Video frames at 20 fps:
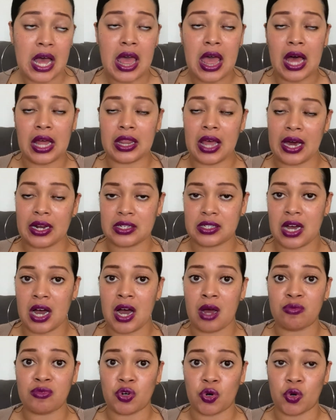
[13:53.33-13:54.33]
a lot of
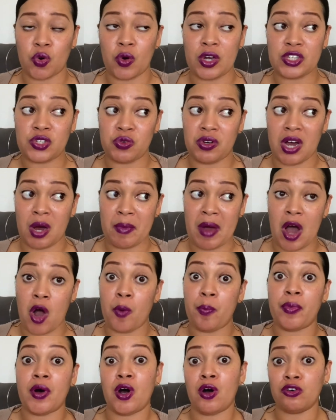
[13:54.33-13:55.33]
times are going to come
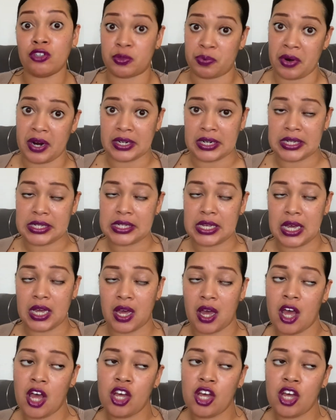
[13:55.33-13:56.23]
out post-pregnancy.